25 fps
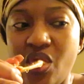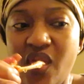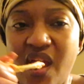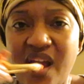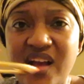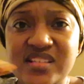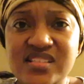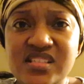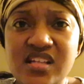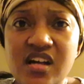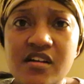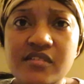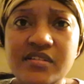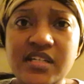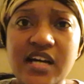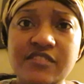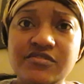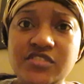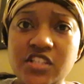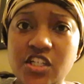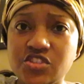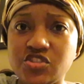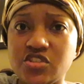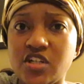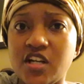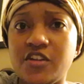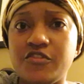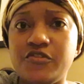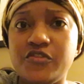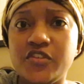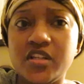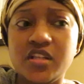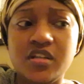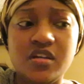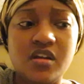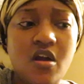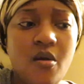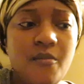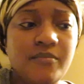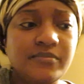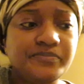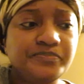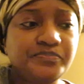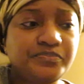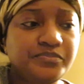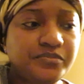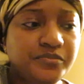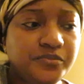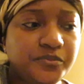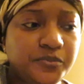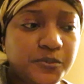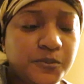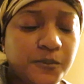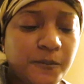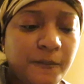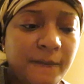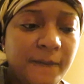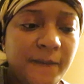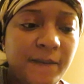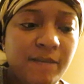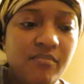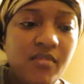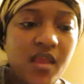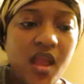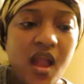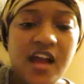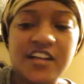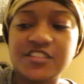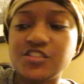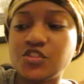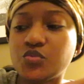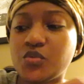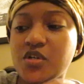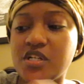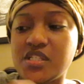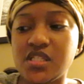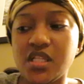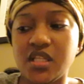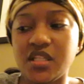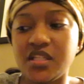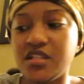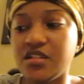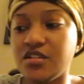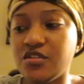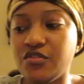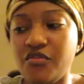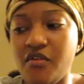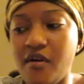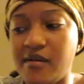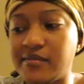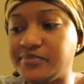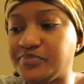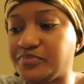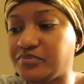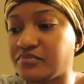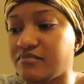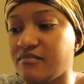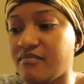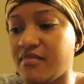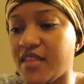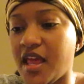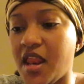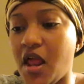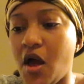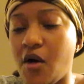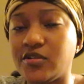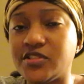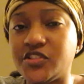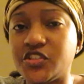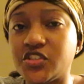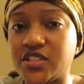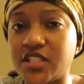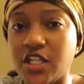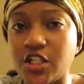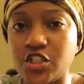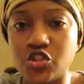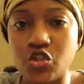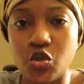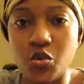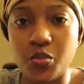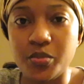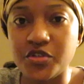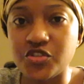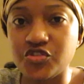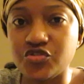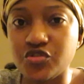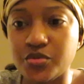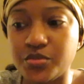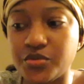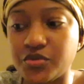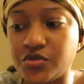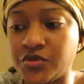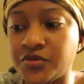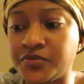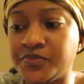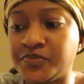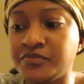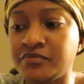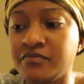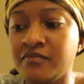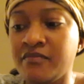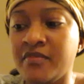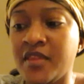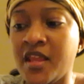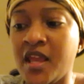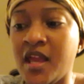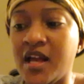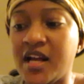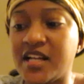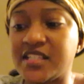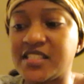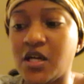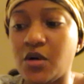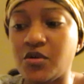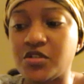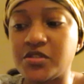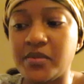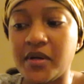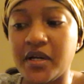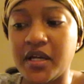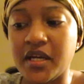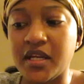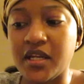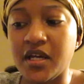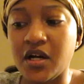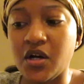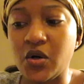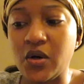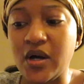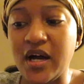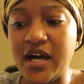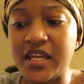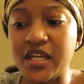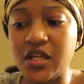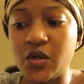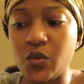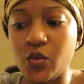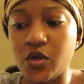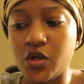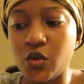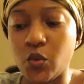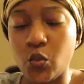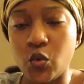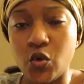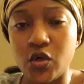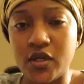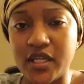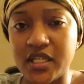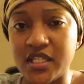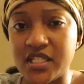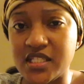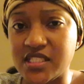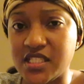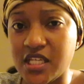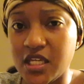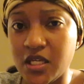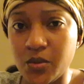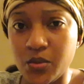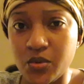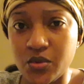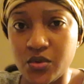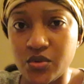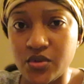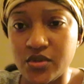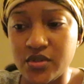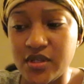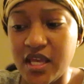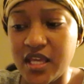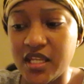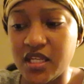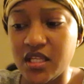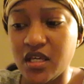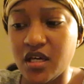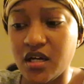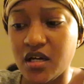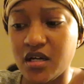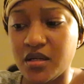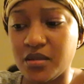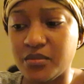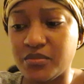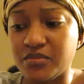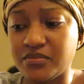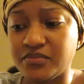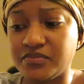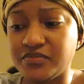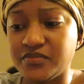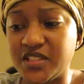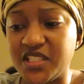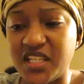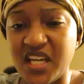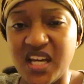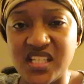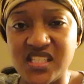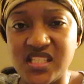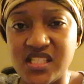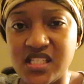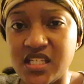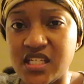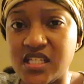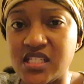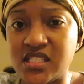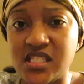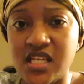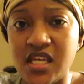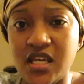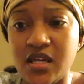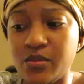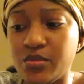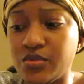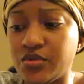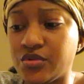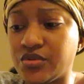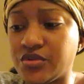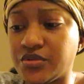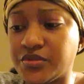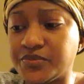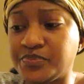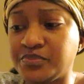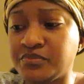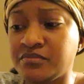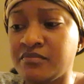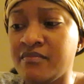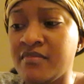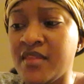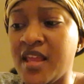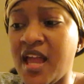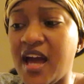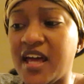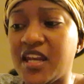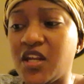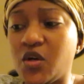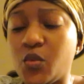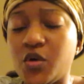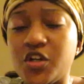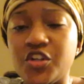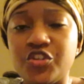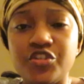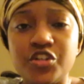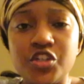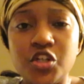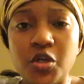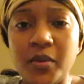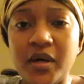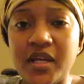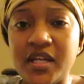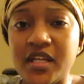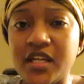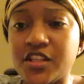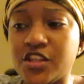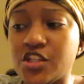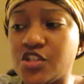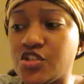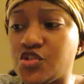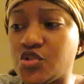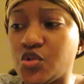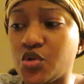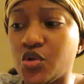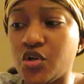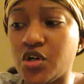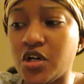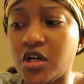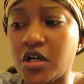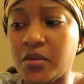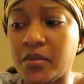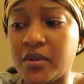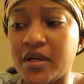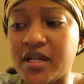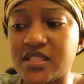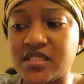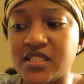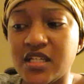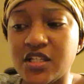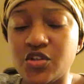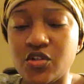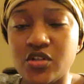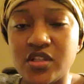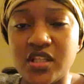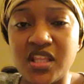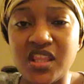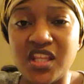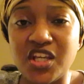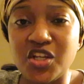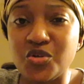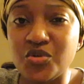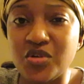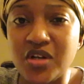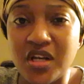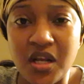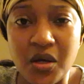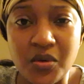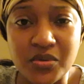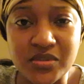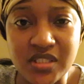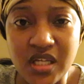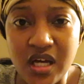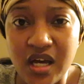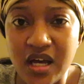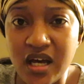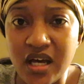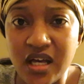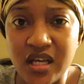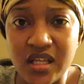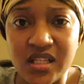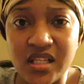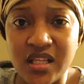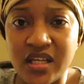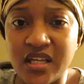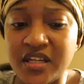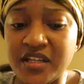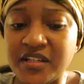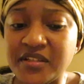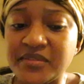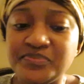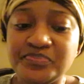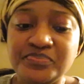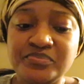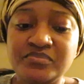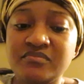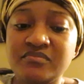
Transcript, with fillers: after I started feeling it I just wanted to leave and I was just like so miserable because I was bugging out I didn't want to walk any table any um guests to their table I didn't want to greet nobody at the door because I thought that they knew that I was high like